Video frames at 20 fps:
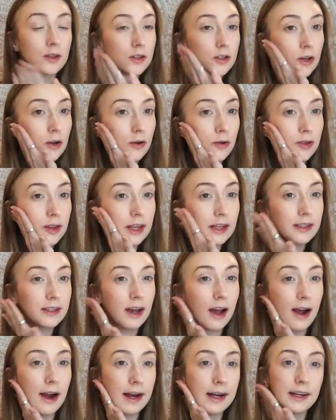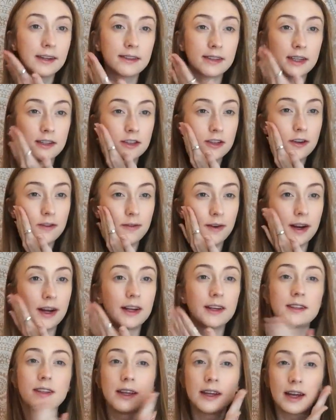So this kind of sets your
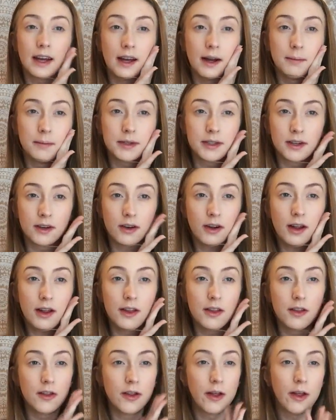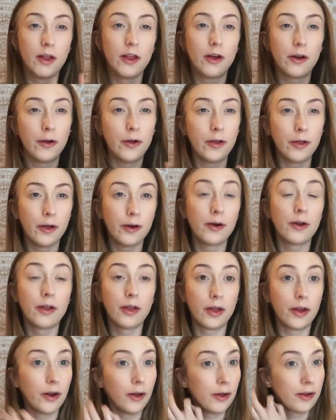face, like I'm still a
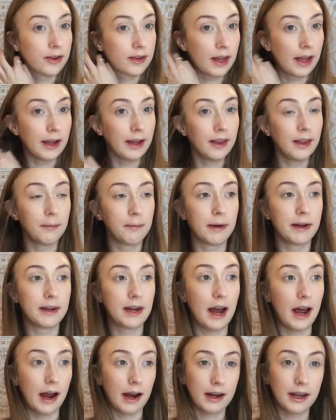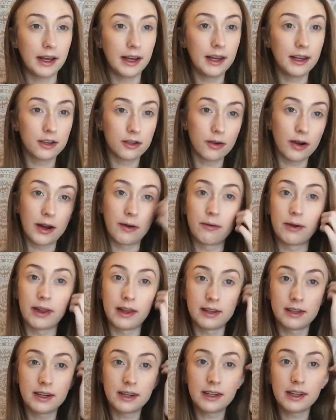little slightly bit tacky, so I
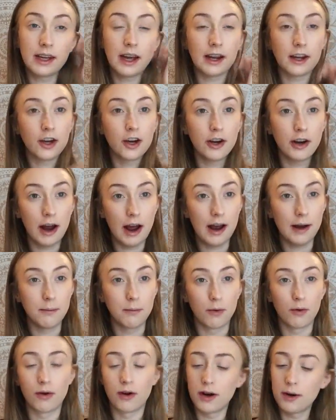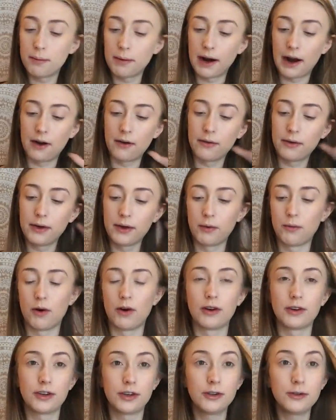realistically I could add more, but I don't really
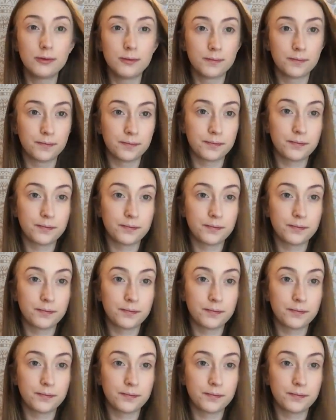want to.